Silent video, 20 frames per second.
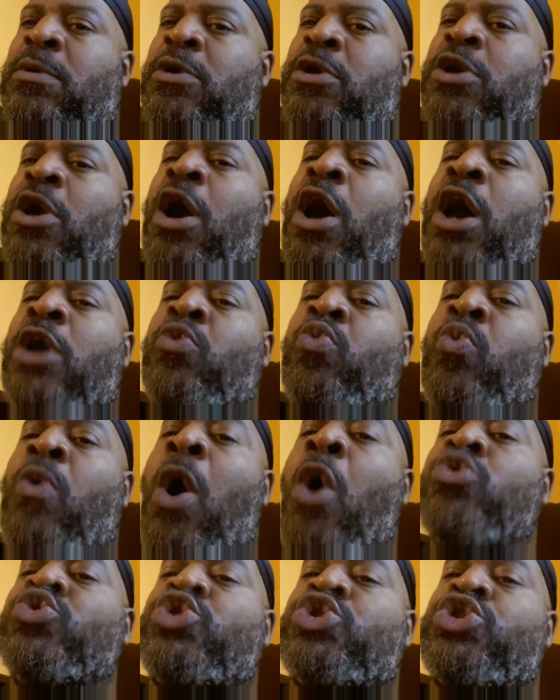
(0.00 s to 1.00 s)
God
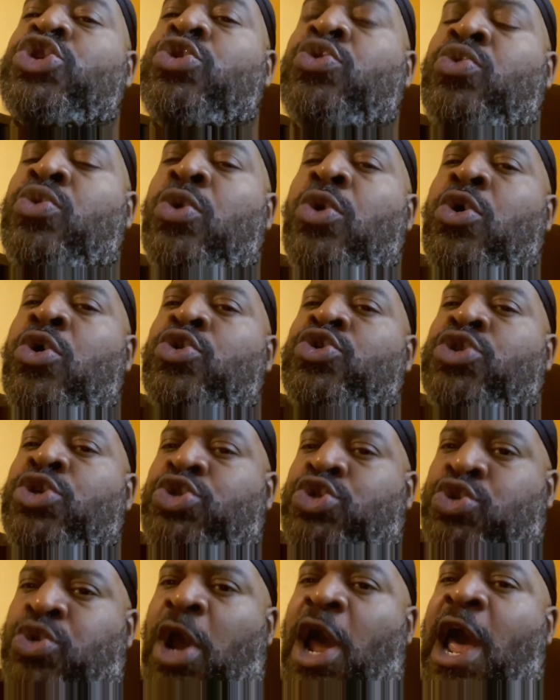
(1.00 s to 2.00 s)
wants you
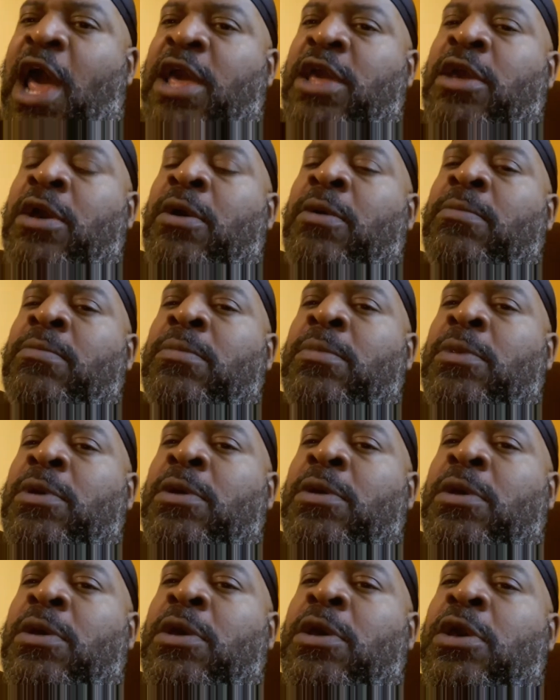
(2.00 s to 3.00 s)
to try him.
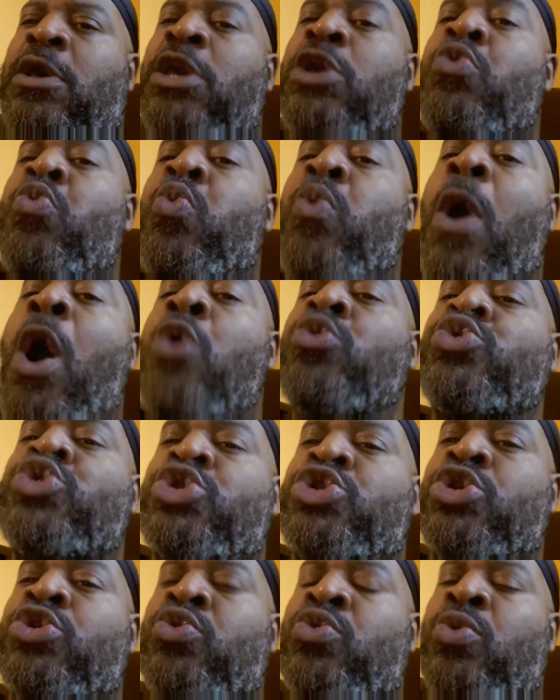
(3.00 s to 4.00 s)
He
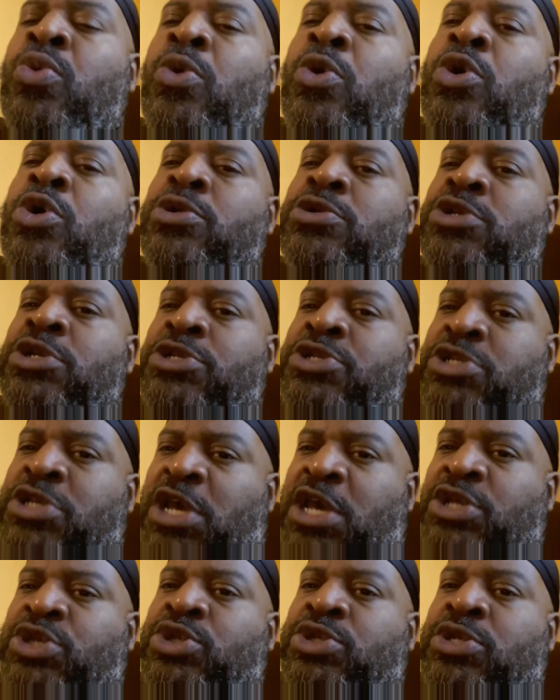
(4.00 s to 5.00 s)
wants you to
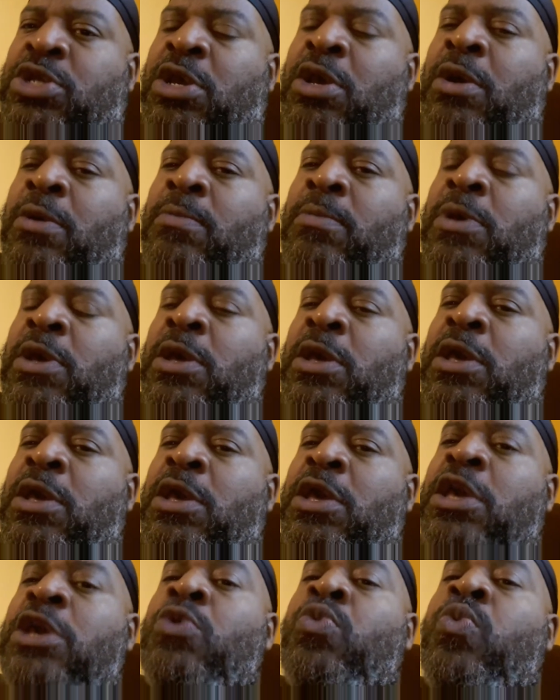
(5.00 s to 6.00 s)
test him.
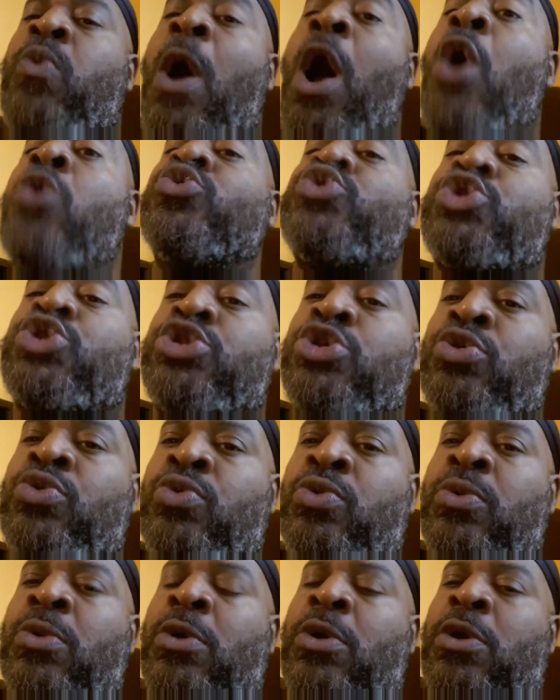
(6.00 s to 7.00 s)
He wants
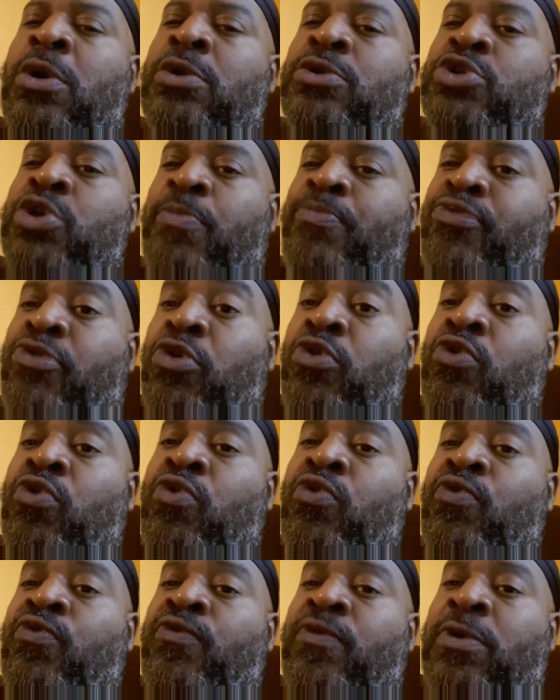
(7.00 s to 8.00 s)
you to
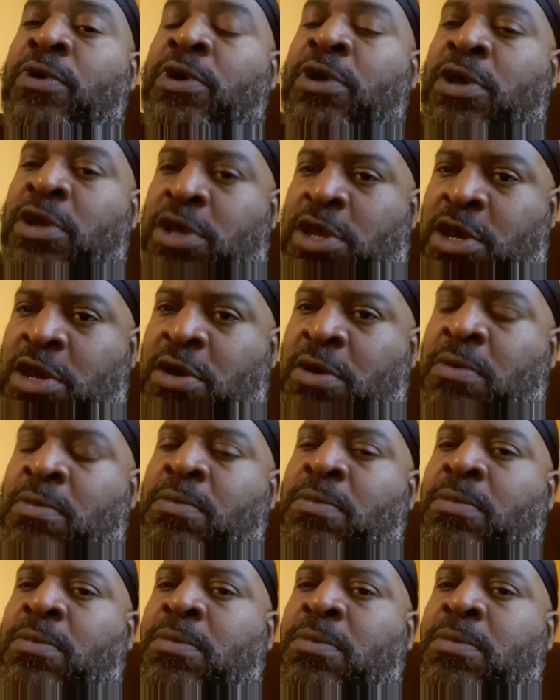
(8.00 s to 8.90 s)
prove him.